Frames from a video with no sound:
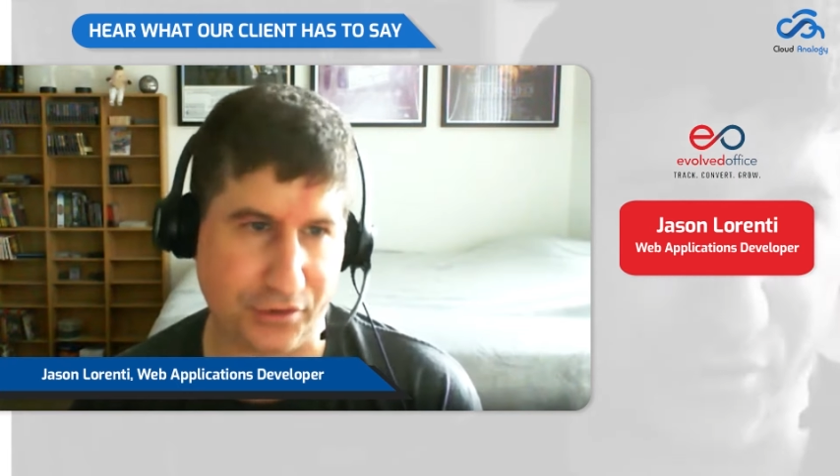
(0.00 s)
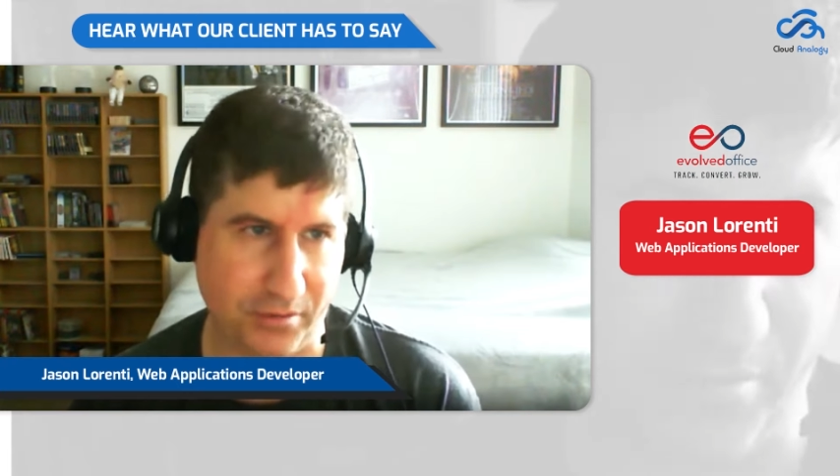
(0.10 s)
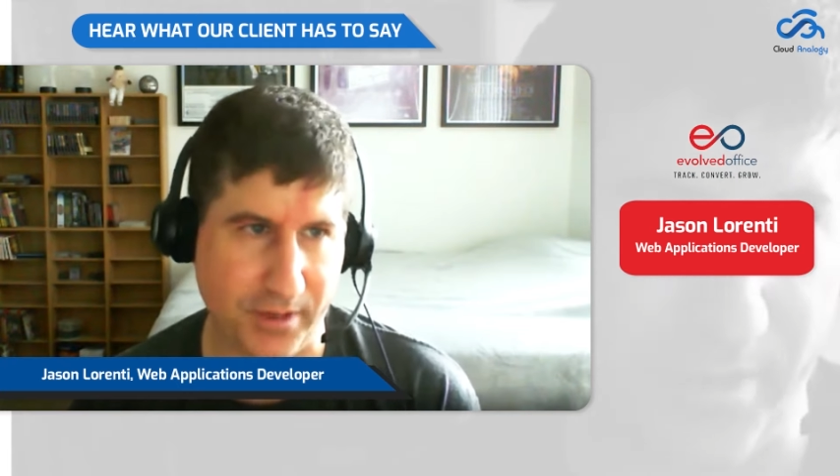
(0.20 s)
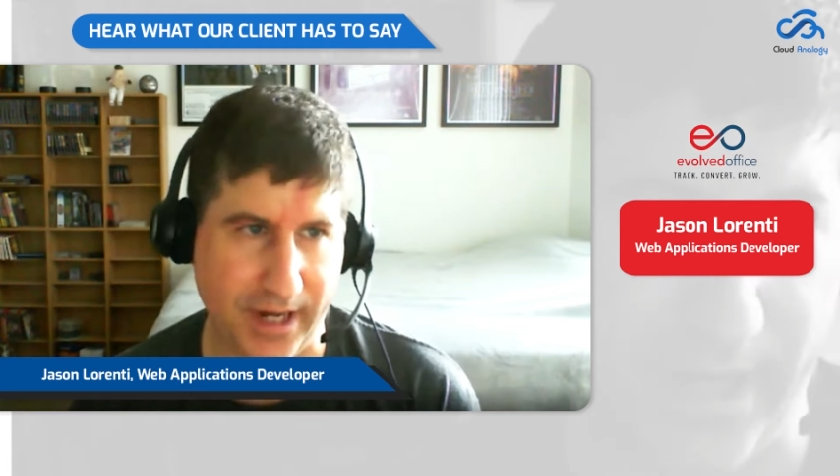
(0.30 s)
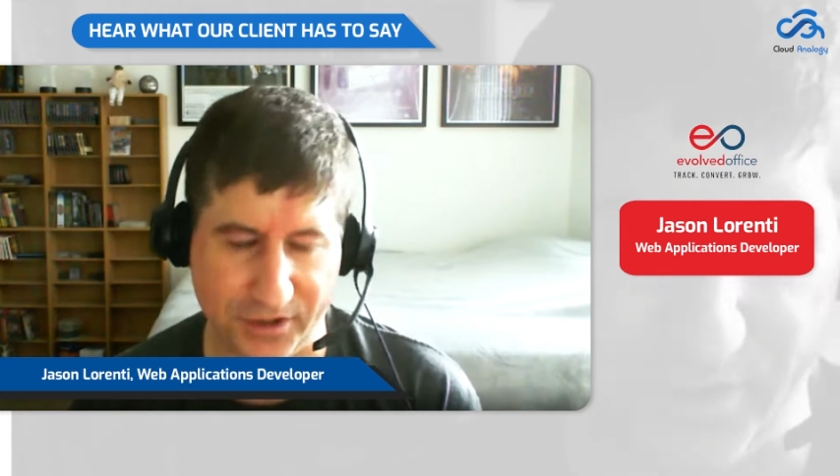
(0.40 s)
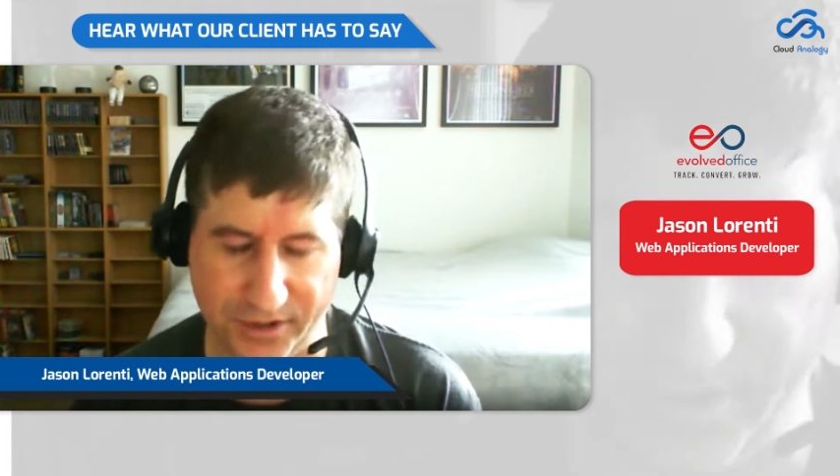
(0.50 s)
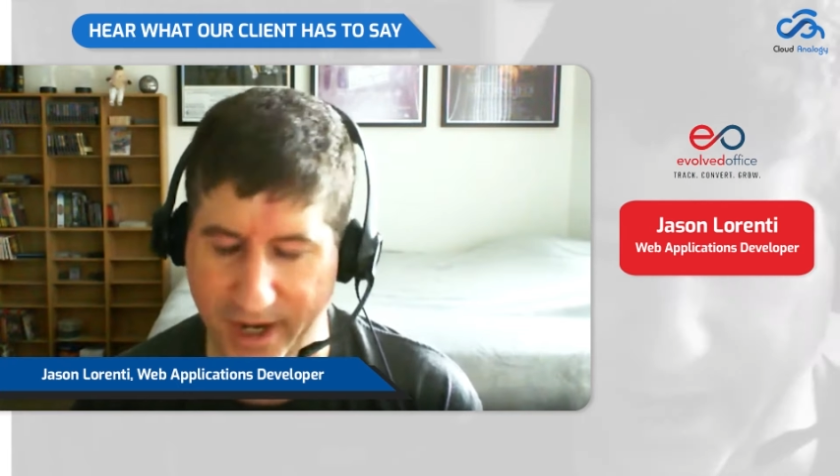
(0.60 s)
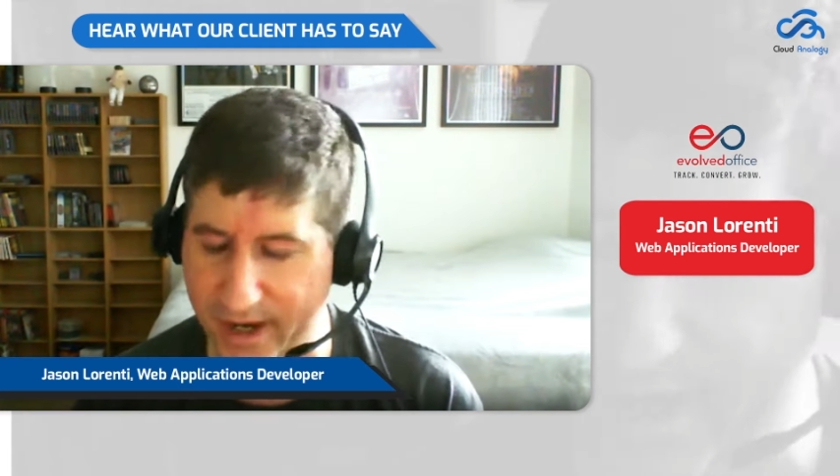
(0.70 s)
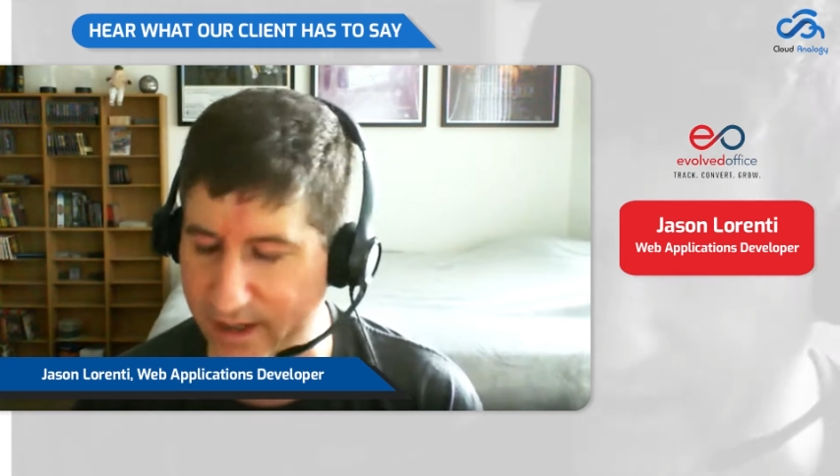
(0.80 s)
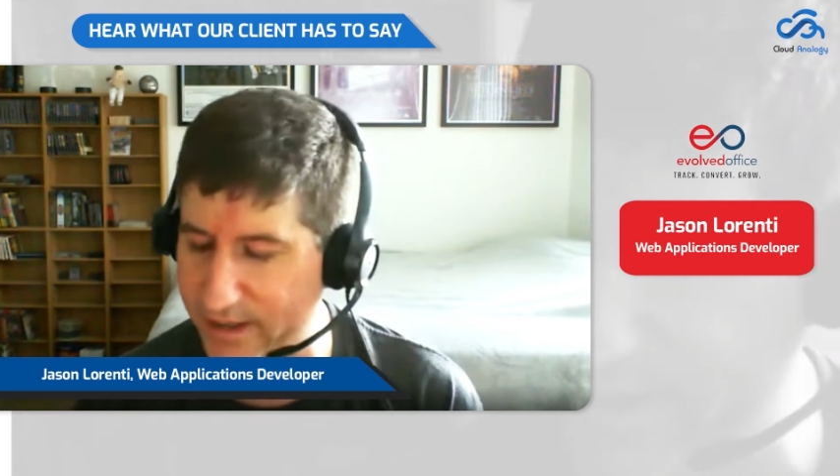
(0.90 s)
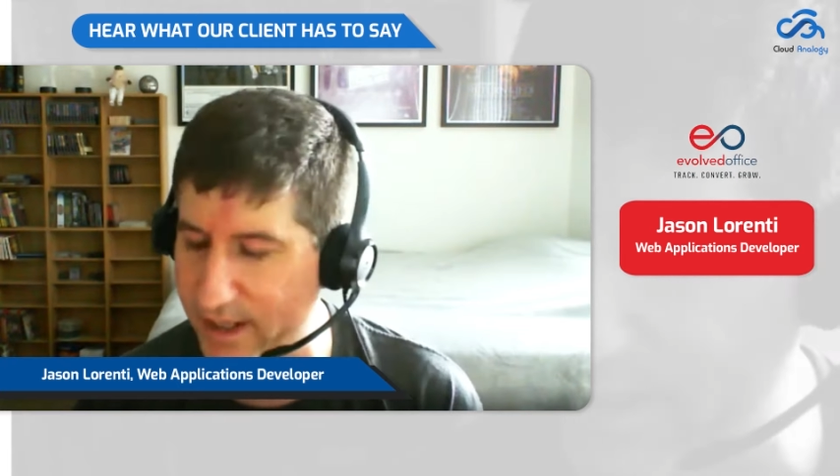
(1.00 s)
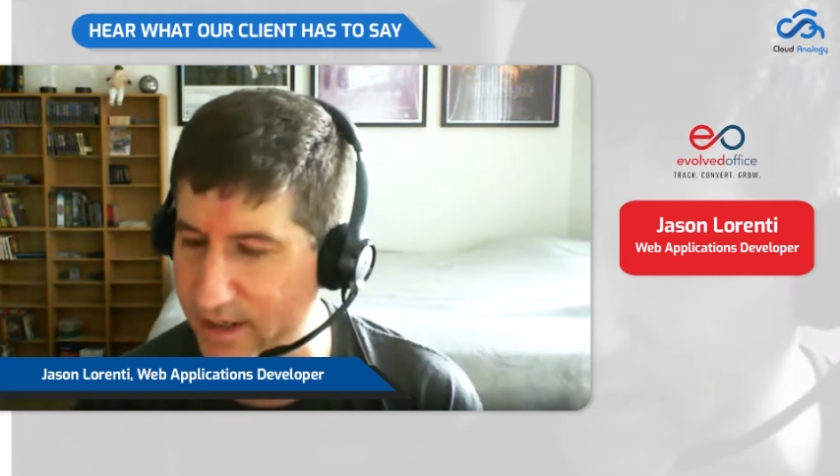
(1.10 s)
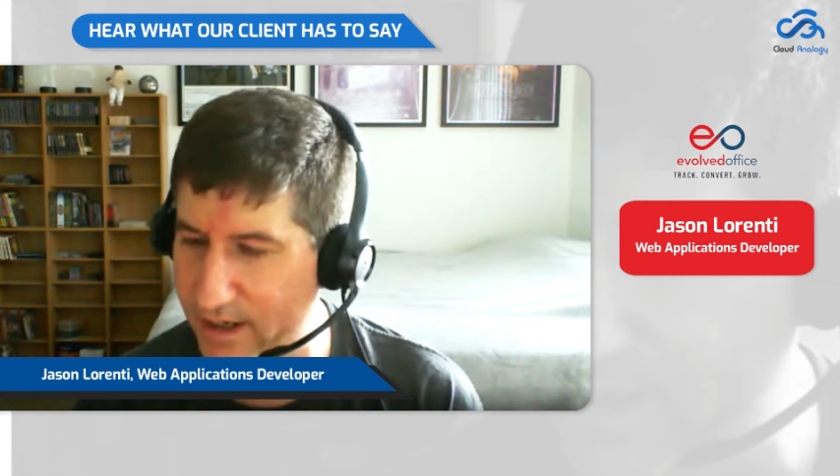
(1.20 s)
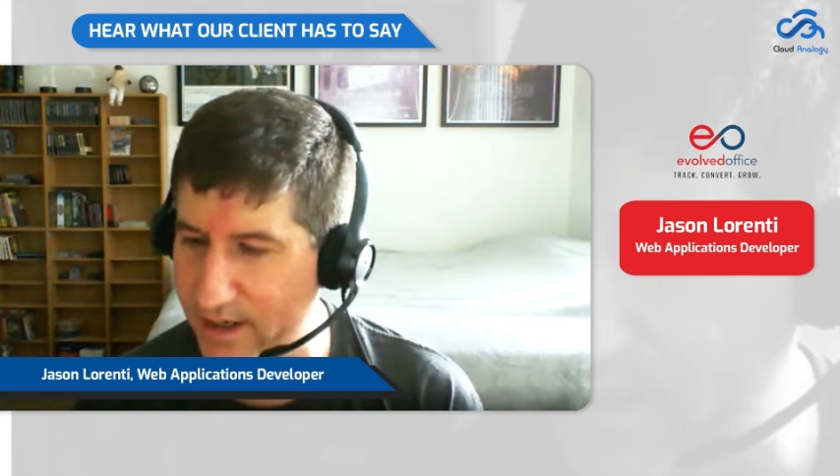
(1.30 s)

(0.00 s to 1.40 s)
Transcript: to be outstanding, and then